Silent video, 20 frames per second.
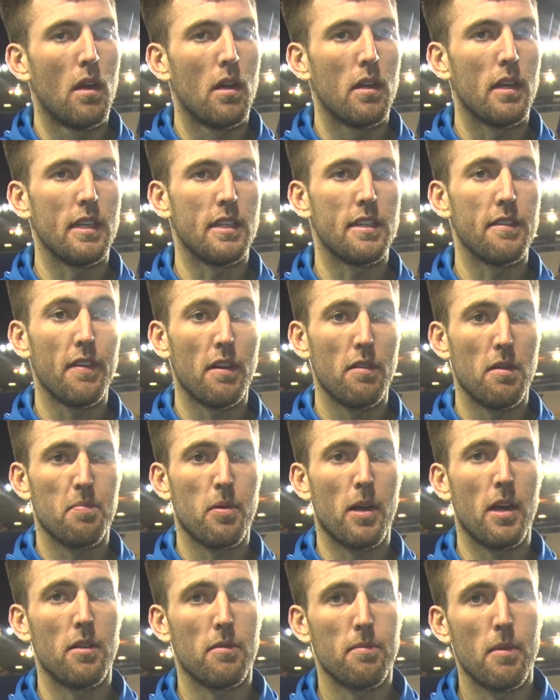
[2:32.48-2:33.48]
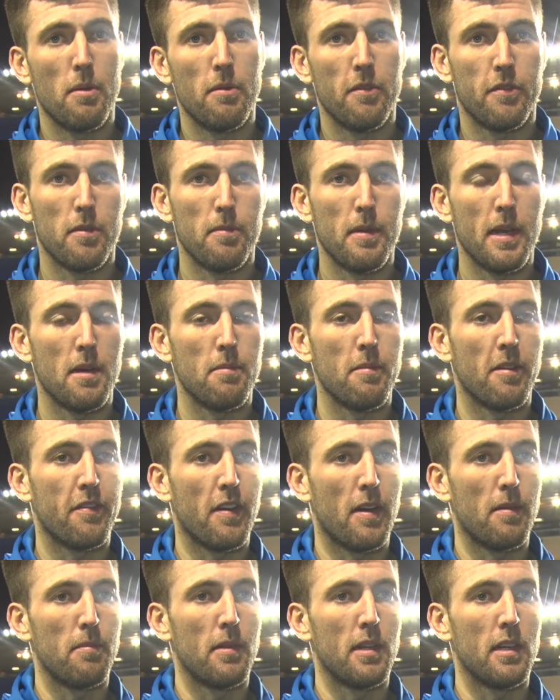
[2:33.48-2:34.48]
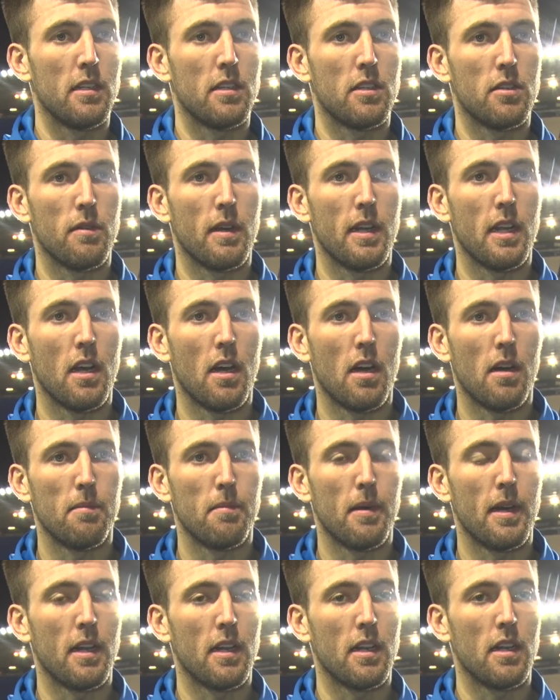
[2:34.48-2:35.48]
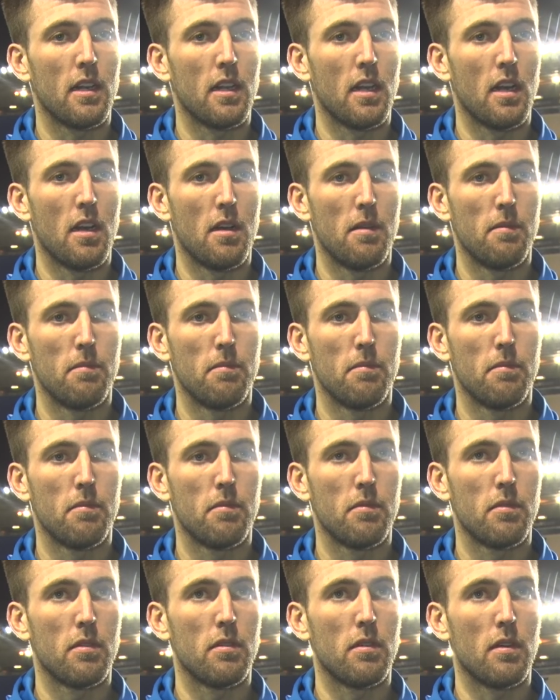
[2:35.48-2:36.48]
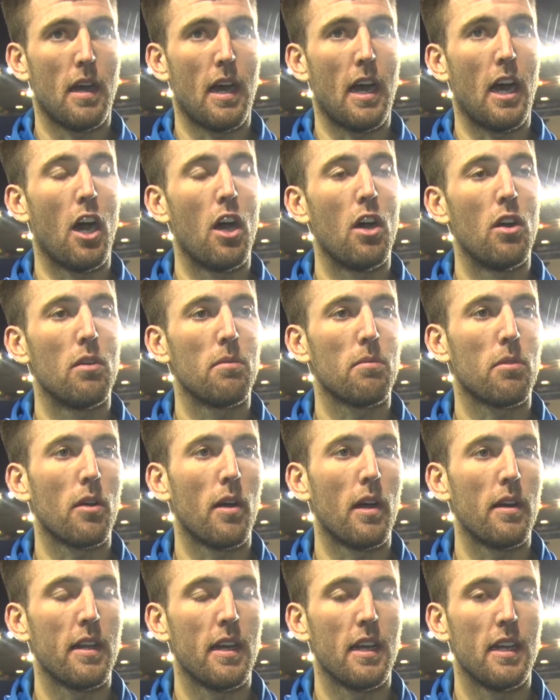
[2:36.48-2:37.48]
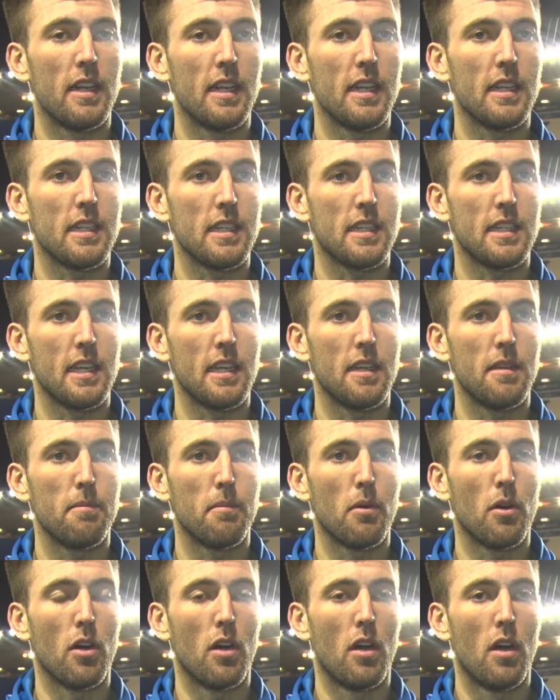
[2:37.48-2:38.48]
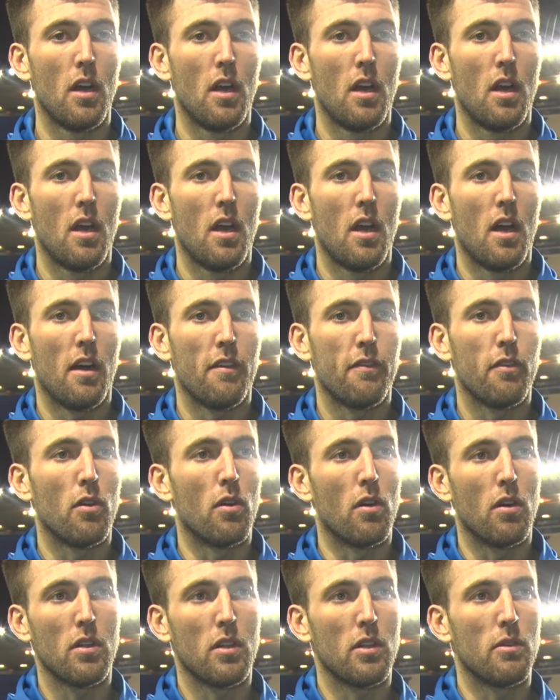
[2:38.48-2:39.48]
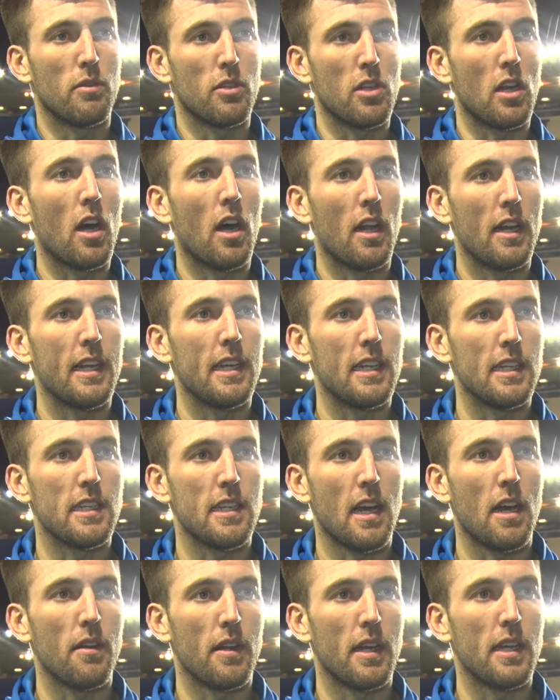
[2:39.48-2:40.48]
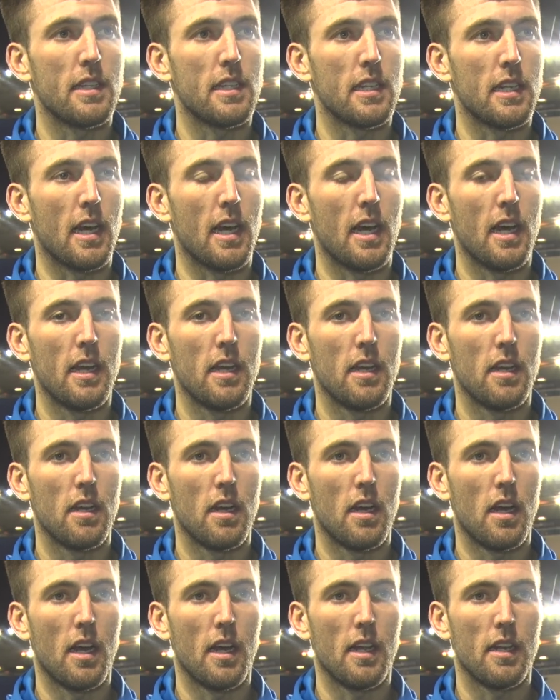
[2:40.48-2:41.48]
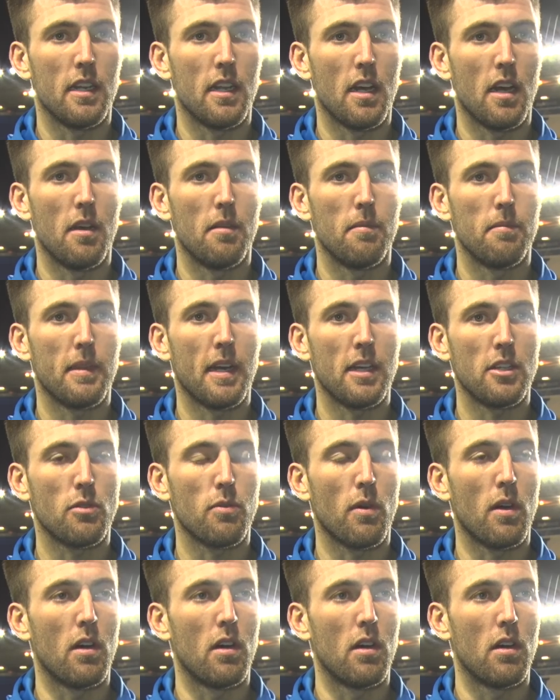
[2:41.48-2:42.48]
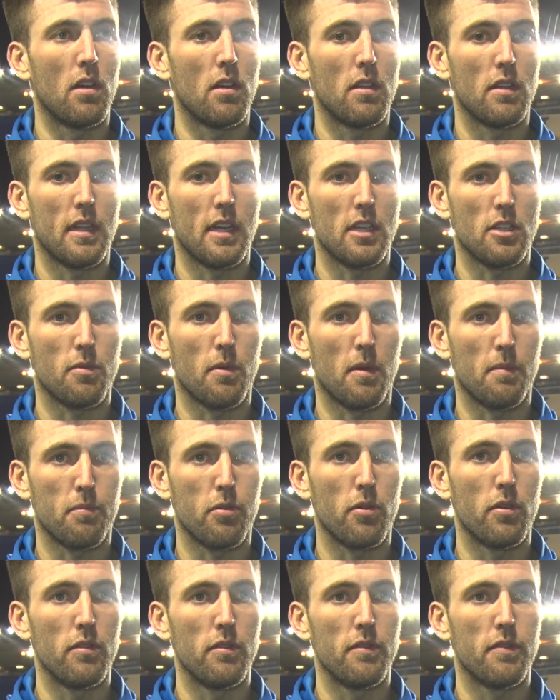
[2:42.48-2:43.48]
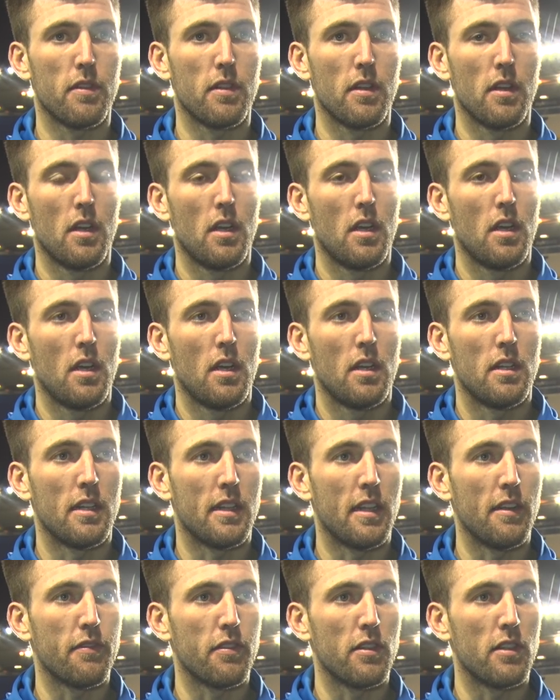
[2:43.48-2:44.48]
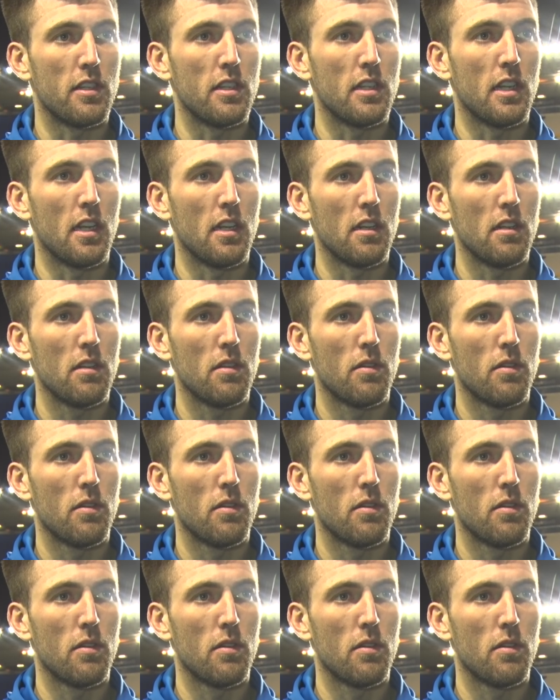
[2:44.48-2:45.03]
Yeah, it's a very proud moment for me and my family to wear the armband at home, go out there and lead the team. But I thought there was a lot of leaders out there today, and that's what proved the difference in the end.